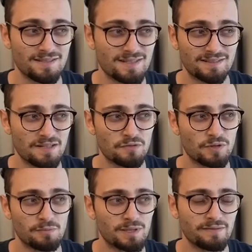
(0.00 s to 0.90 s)
He's like, doesn't
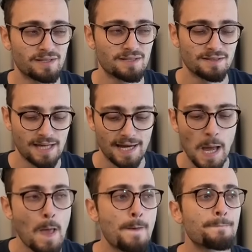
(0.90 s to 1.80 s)
really believe in this attack.
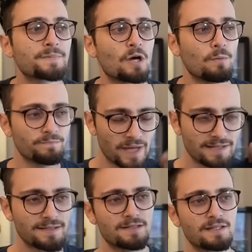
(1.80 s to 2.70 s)
So knight
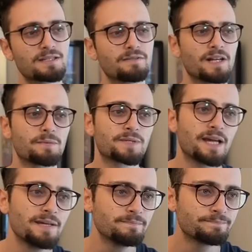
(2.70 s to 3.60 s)
c six develops
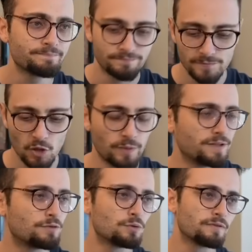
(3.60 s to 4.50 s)
knight, queen
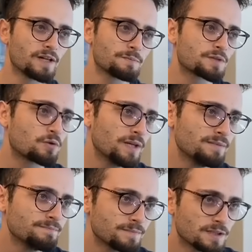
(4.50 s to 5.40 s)
d two develops the
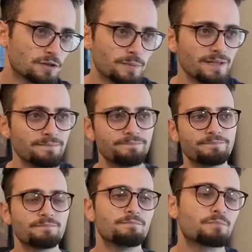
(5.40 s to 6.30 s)
queen a little bit,
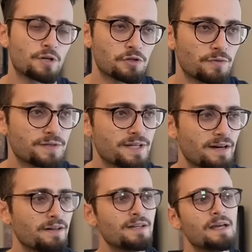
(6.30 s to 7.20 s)
pressure on the
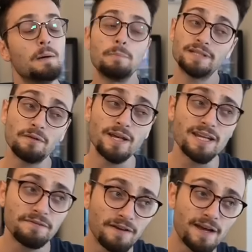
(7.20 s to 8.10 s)
center, but now knight
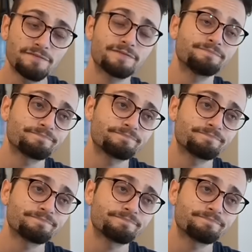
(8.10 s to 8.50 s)
e five.